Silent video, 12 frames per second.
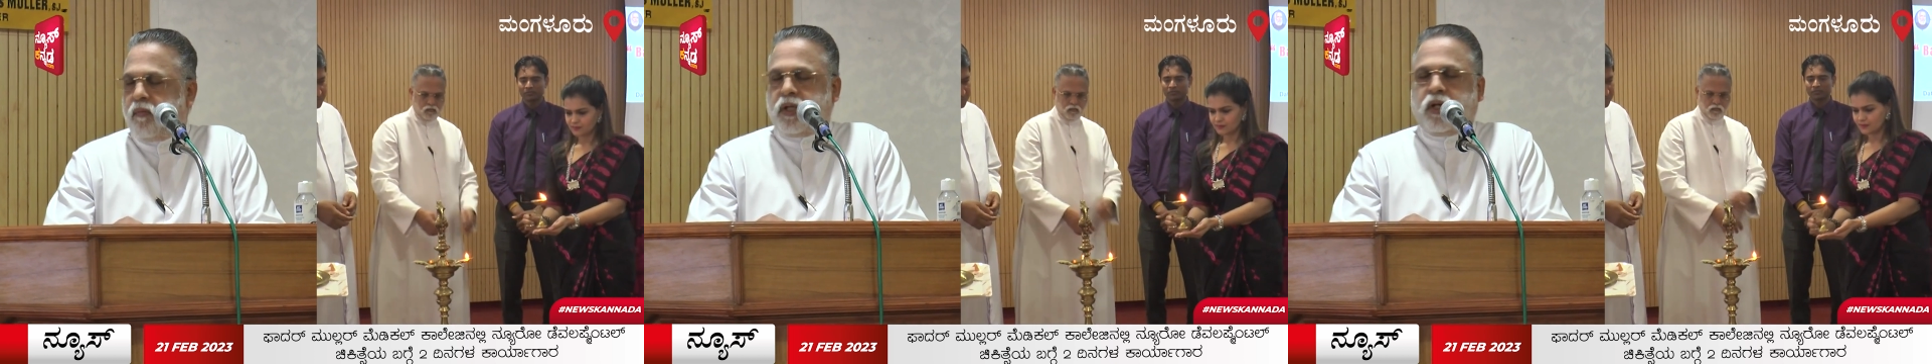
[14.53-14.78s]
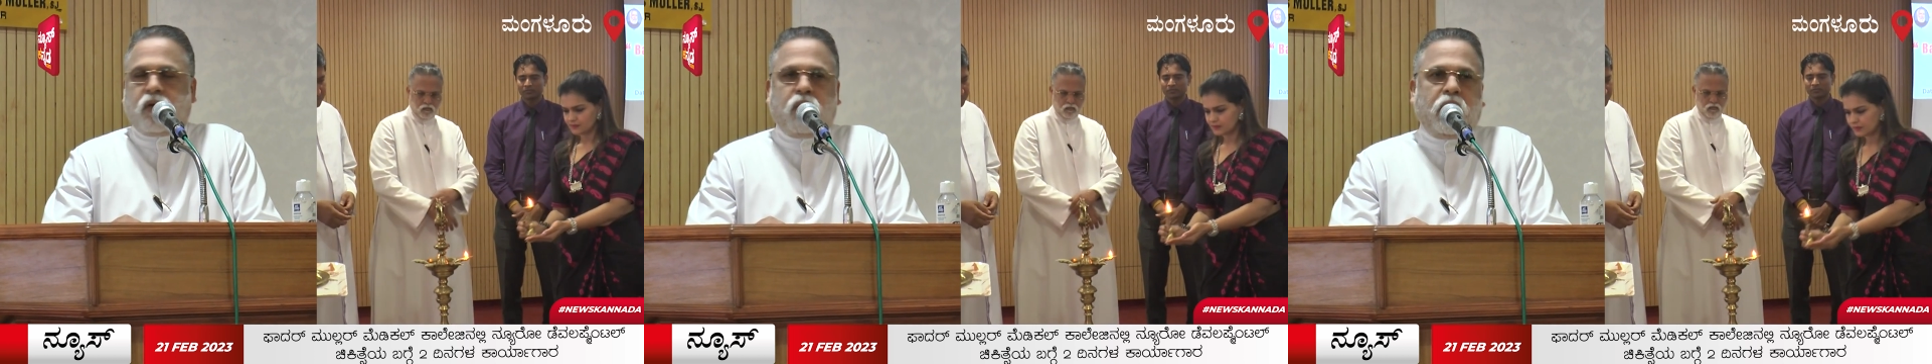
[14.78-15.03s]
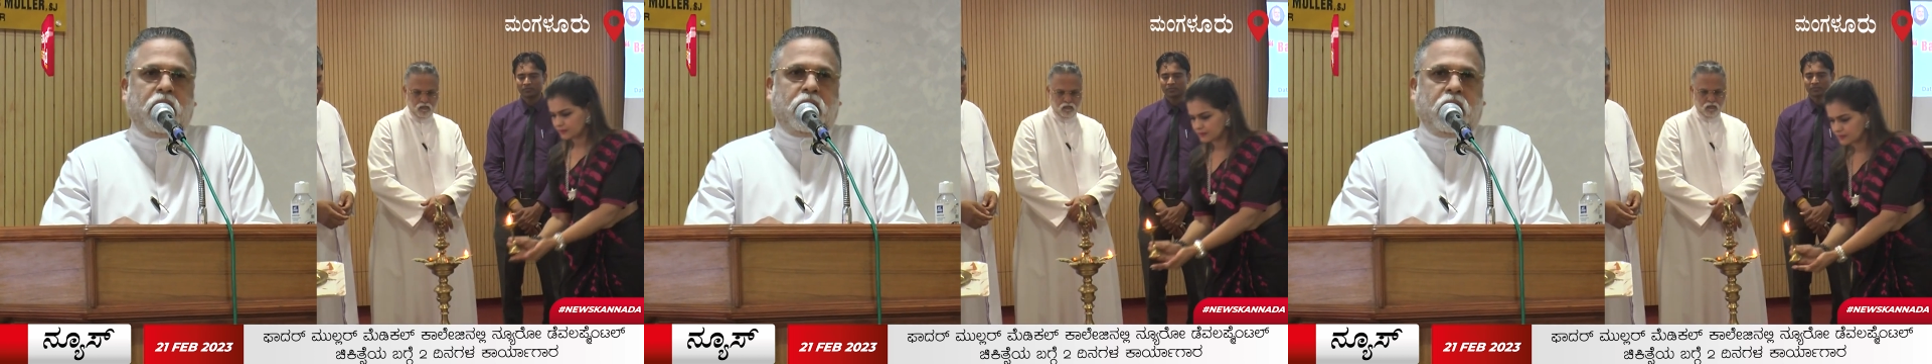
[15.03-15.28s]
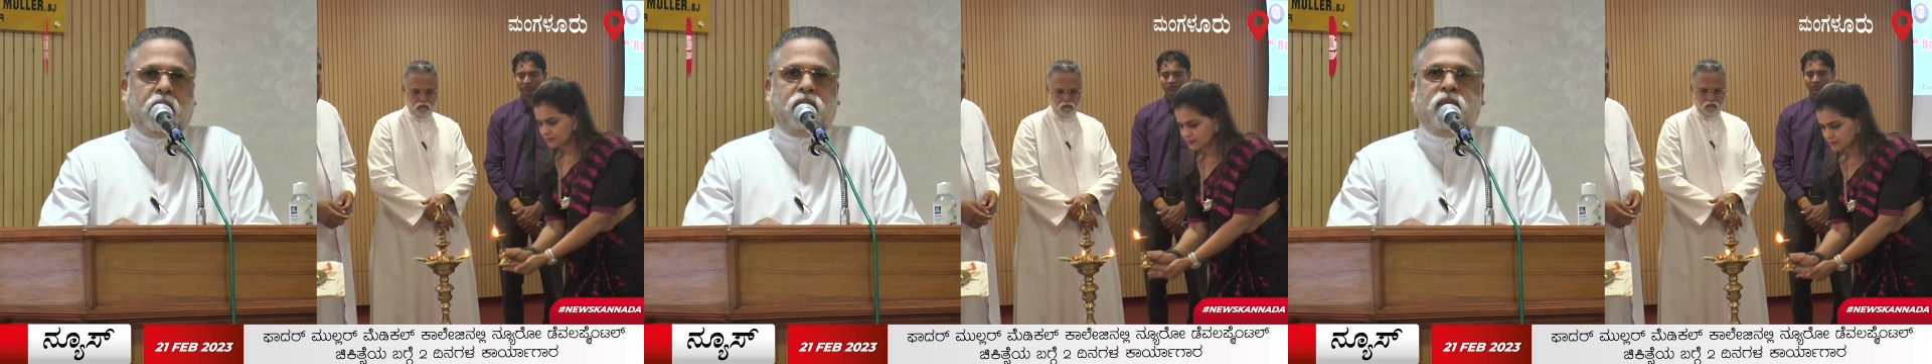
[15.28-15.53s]
but the
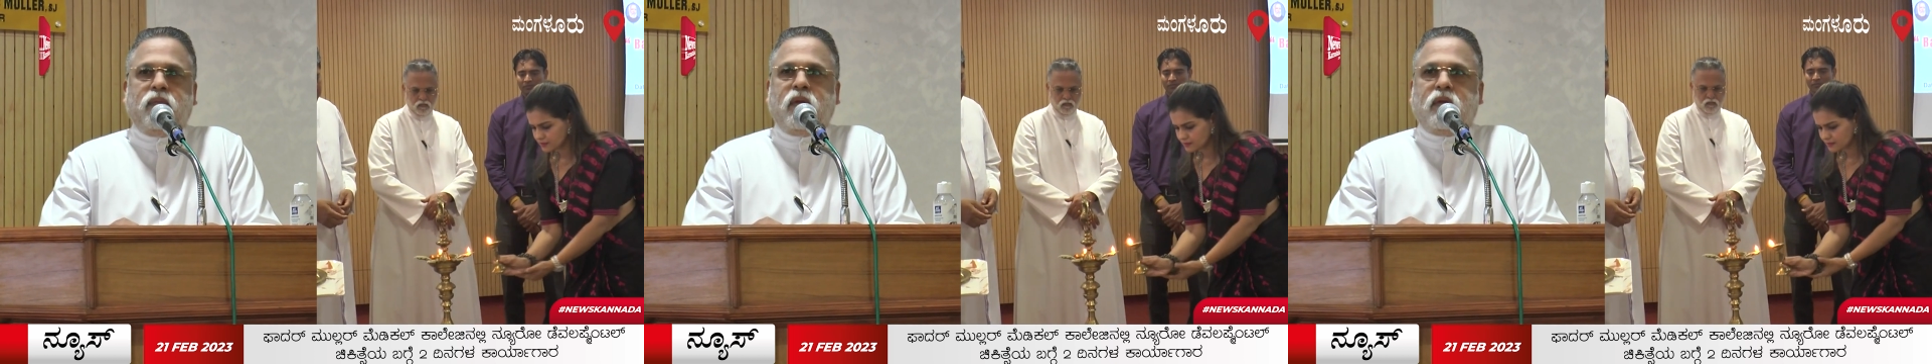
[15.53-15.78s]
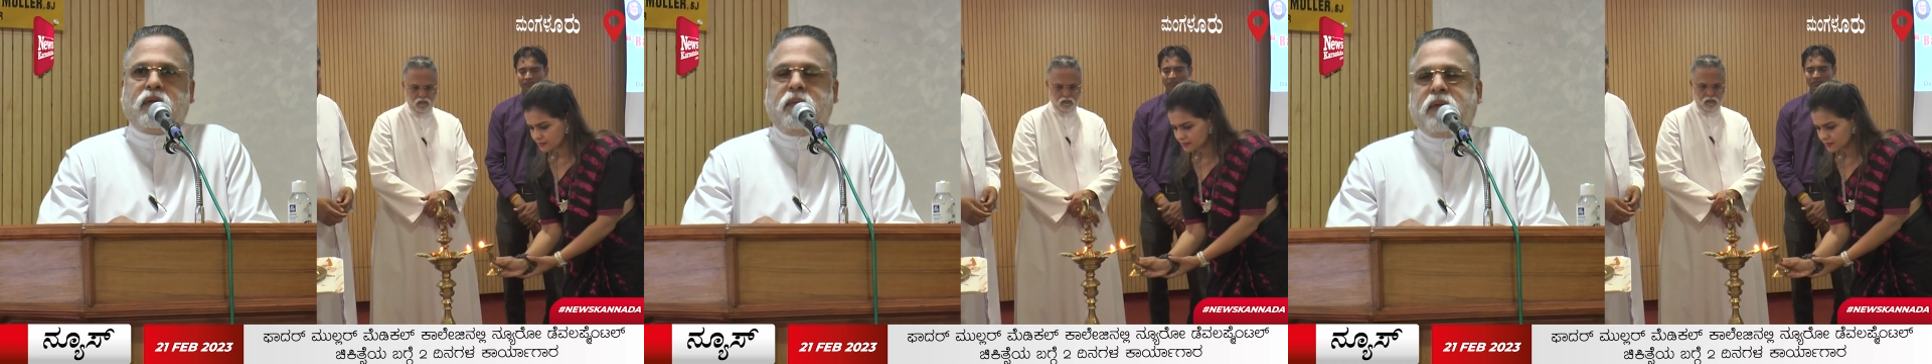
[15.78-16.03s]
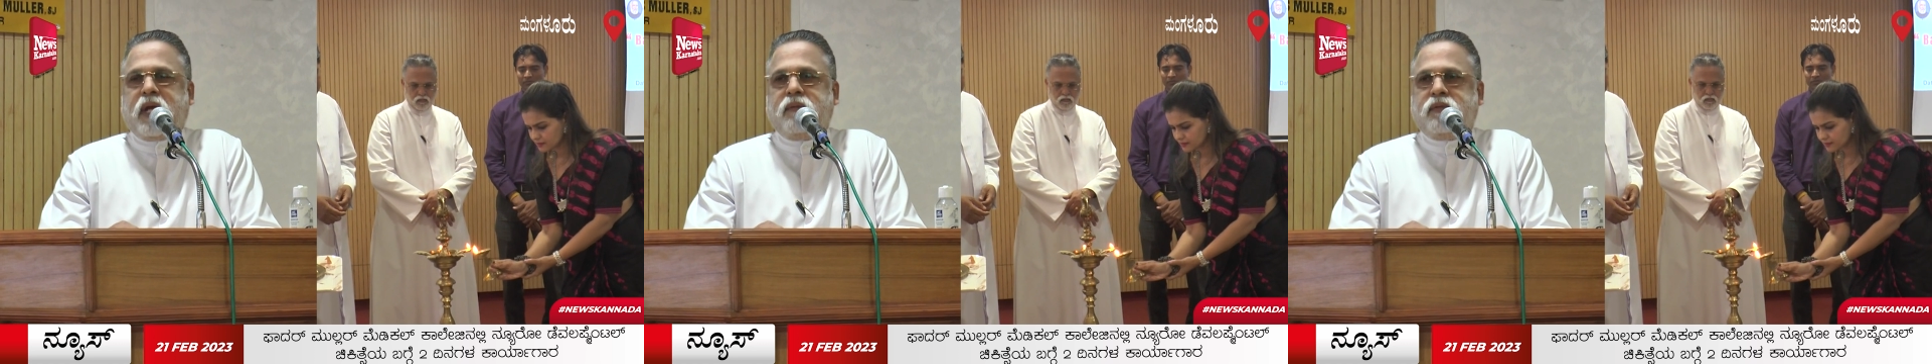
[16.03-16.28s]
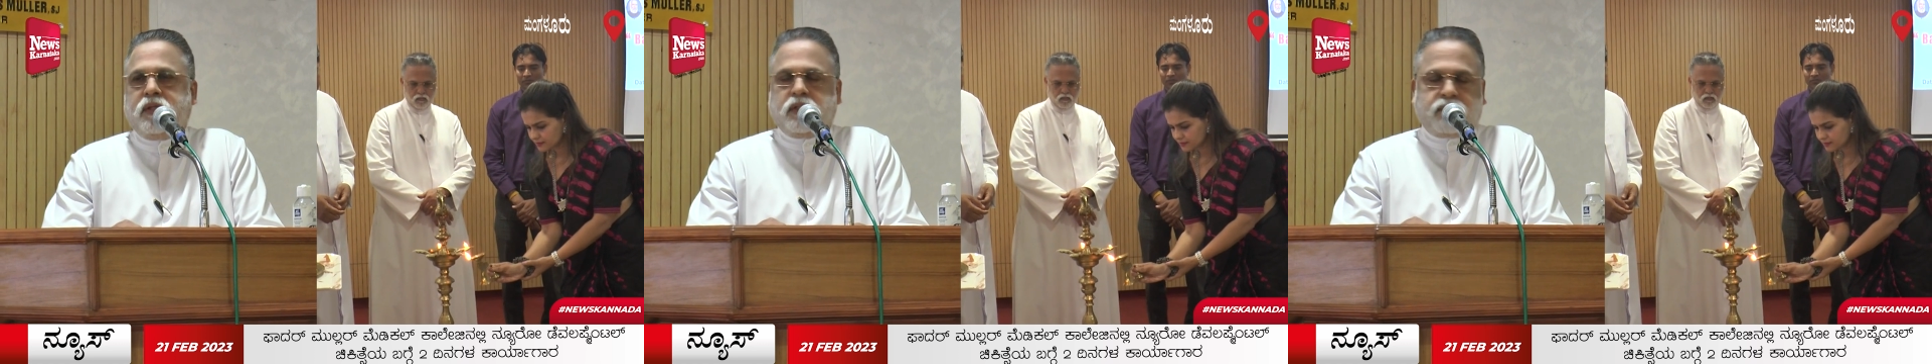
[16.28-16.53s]
quality
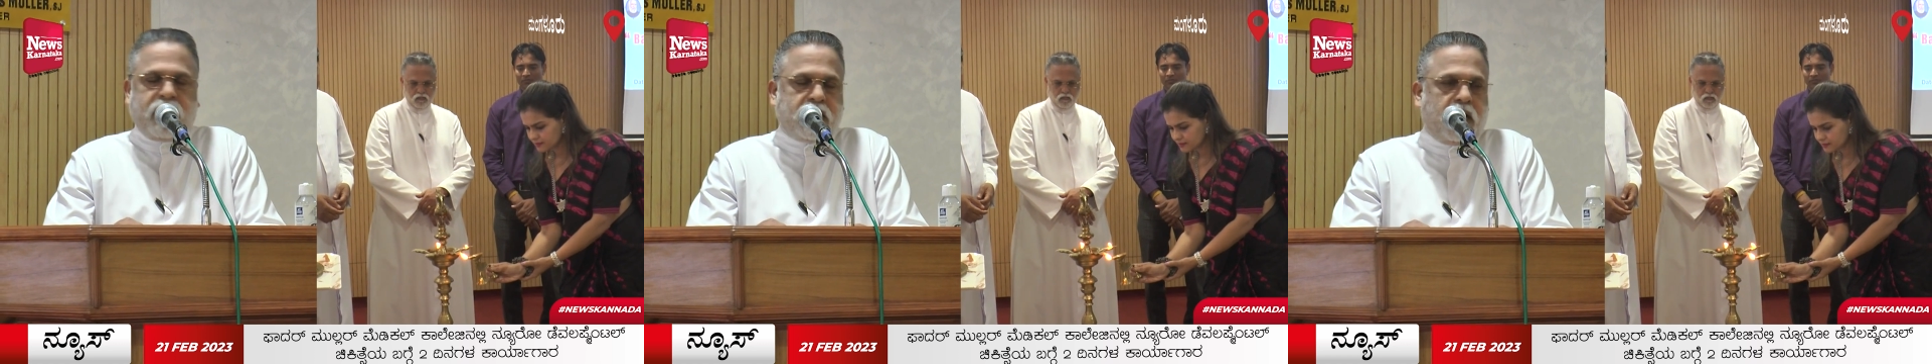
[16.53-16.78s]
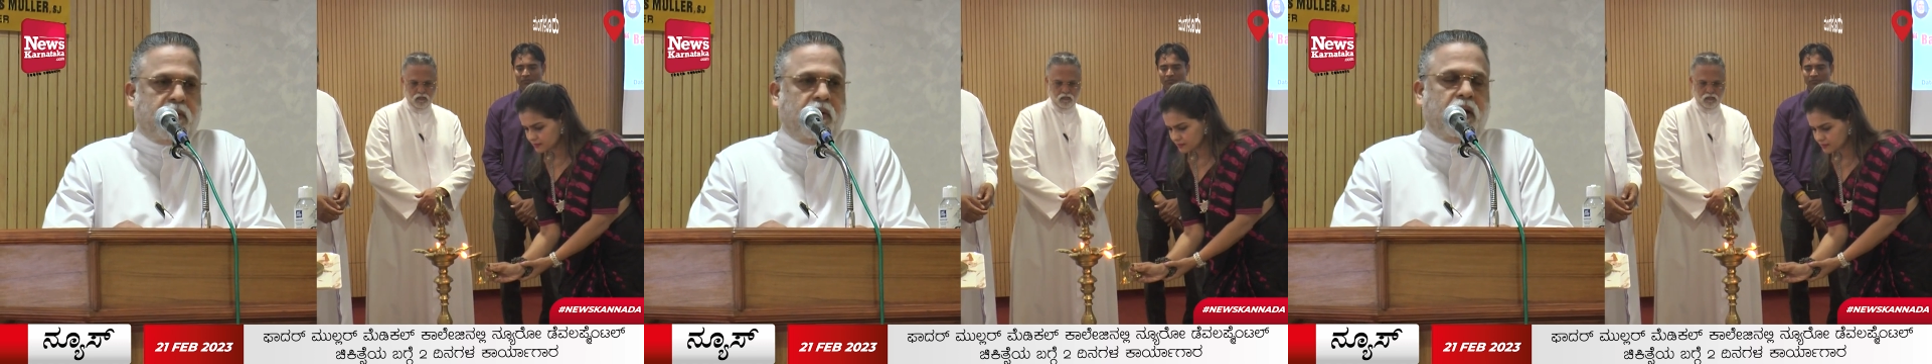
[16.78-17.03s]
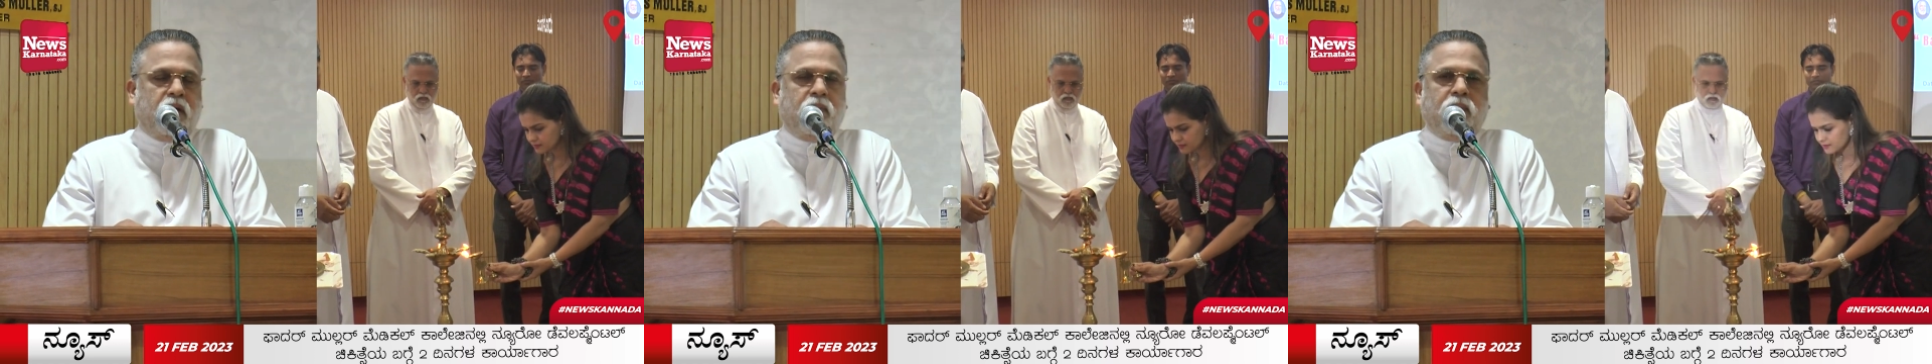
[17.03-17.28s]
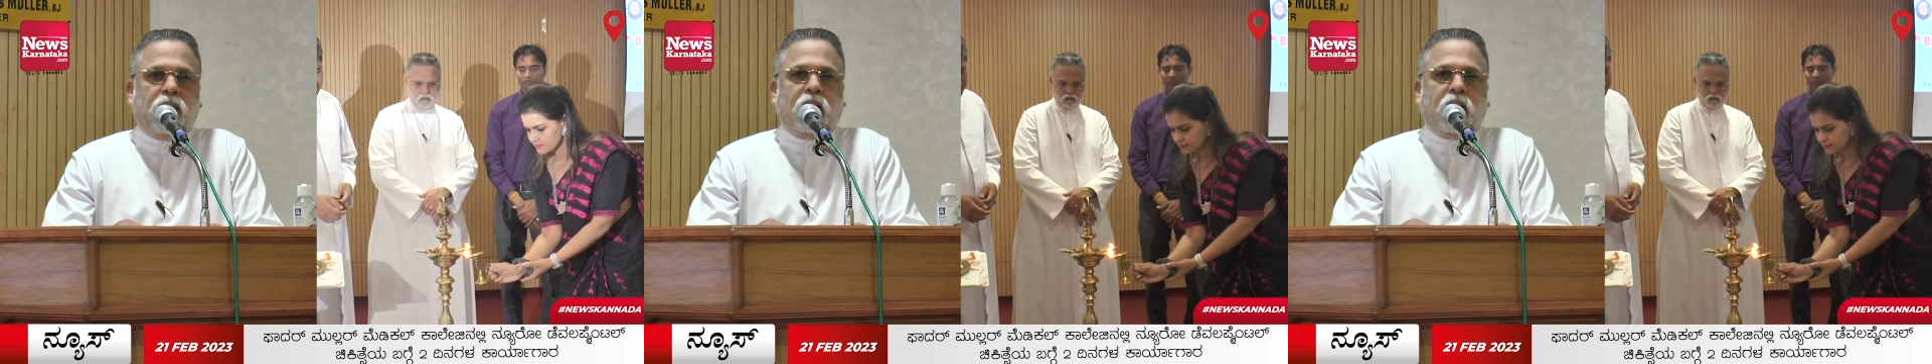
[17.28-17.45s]
sometimes is questionable.